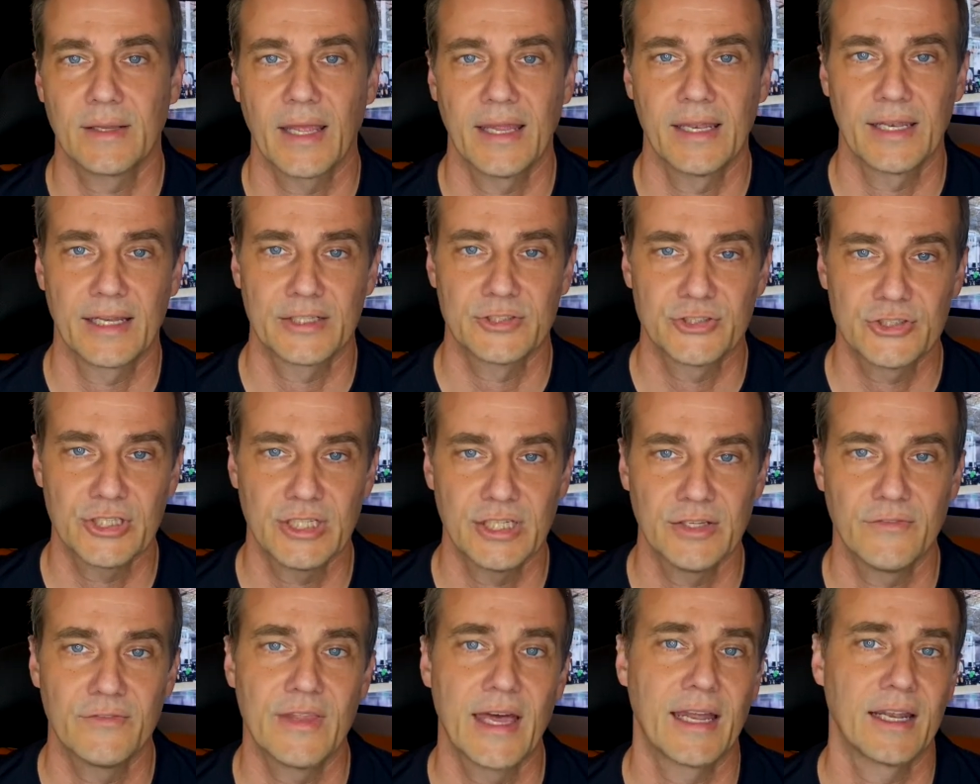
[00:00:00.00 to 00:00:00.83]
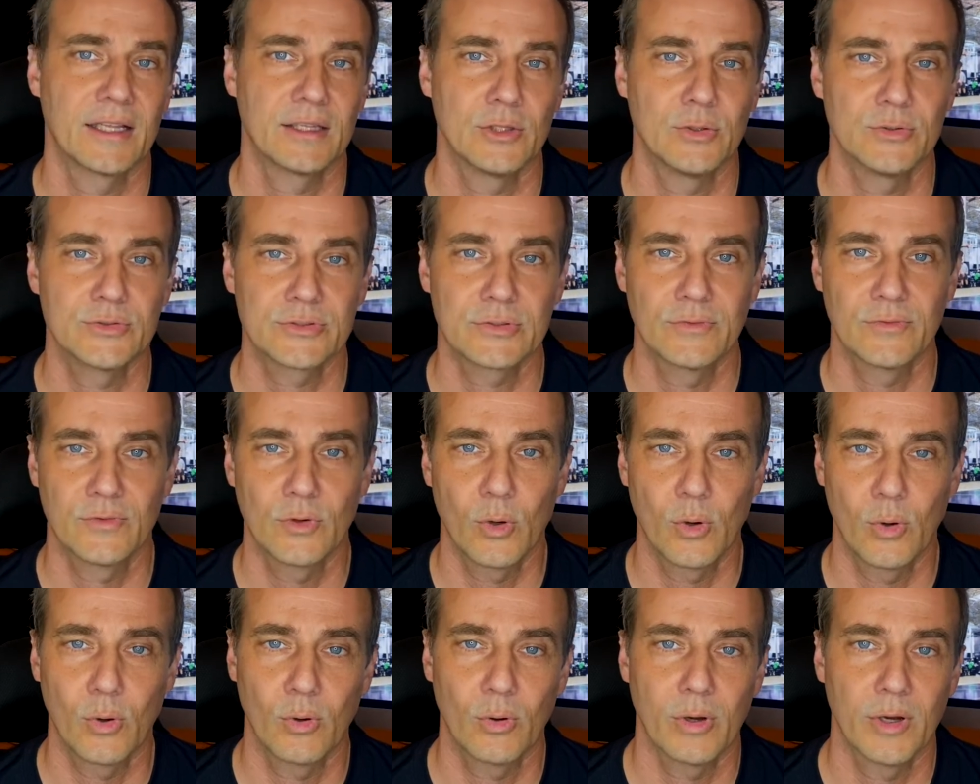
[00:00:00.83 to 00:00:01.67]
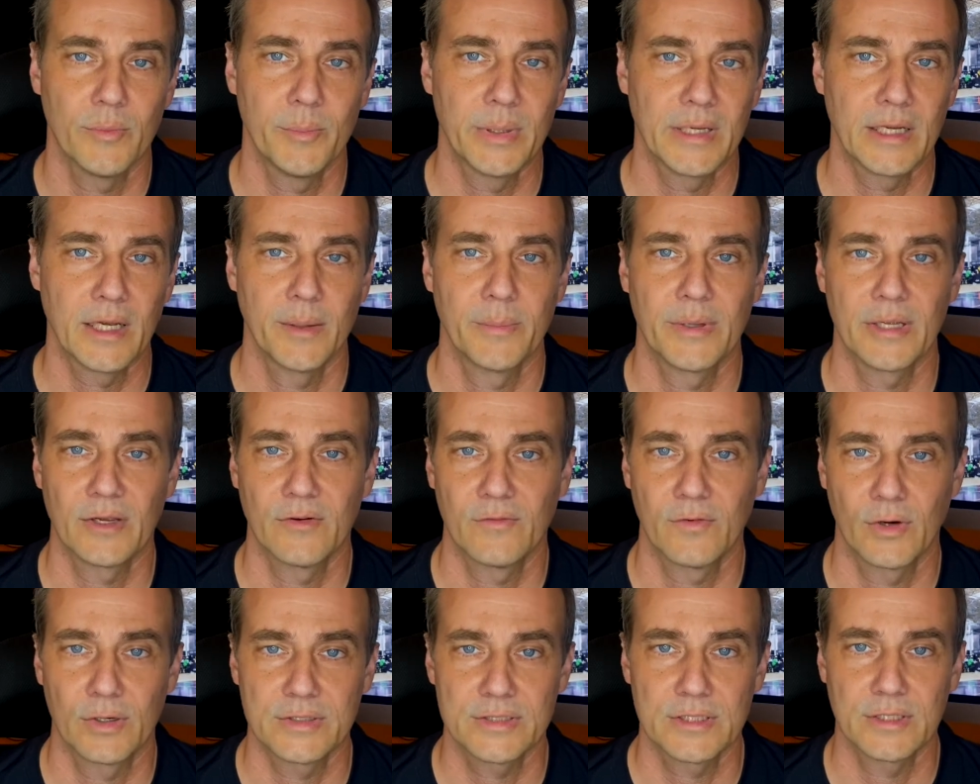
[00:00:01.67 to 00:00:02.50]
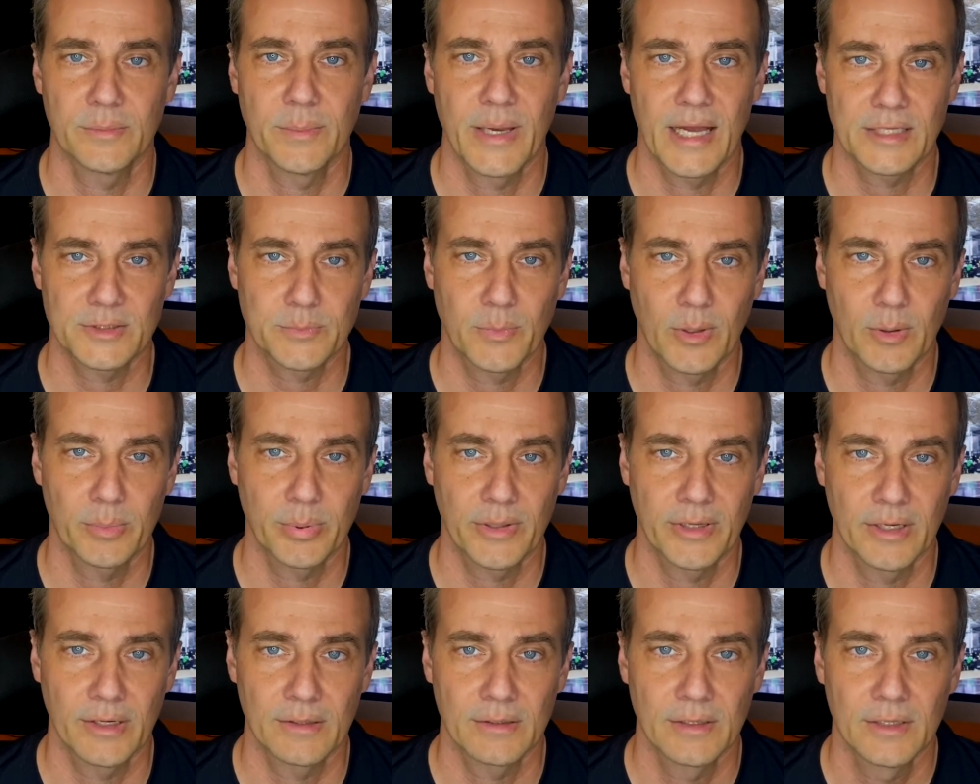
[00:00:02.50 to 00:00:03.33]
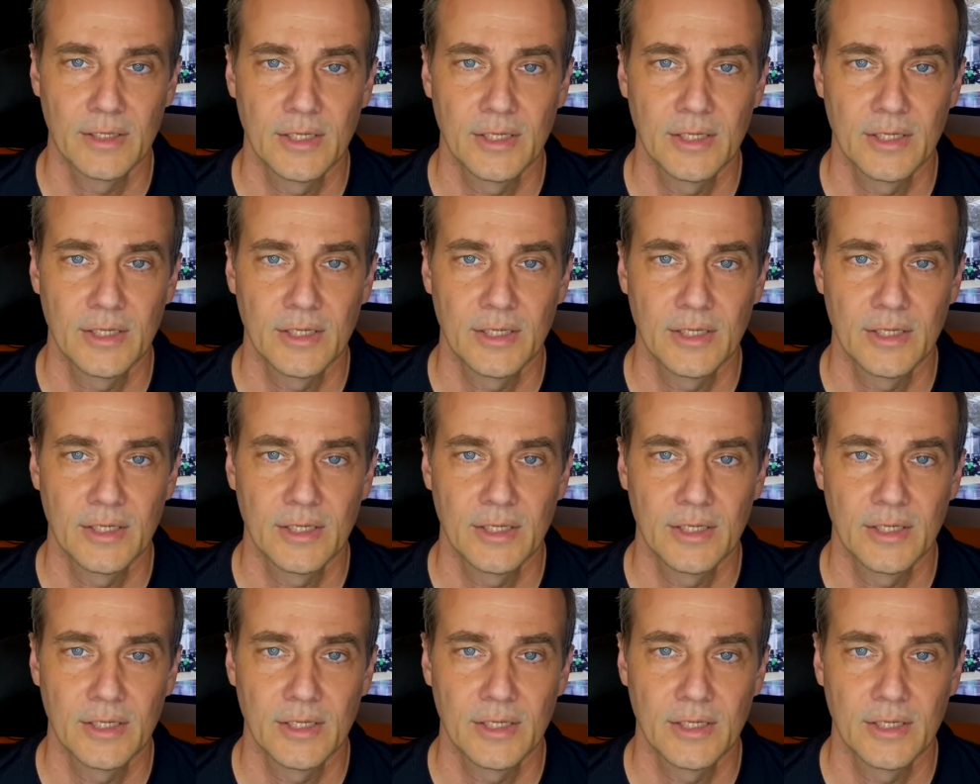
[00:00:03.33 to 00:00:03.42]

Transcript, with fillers: and achieve that elusive goal of becoming a varsity basketball player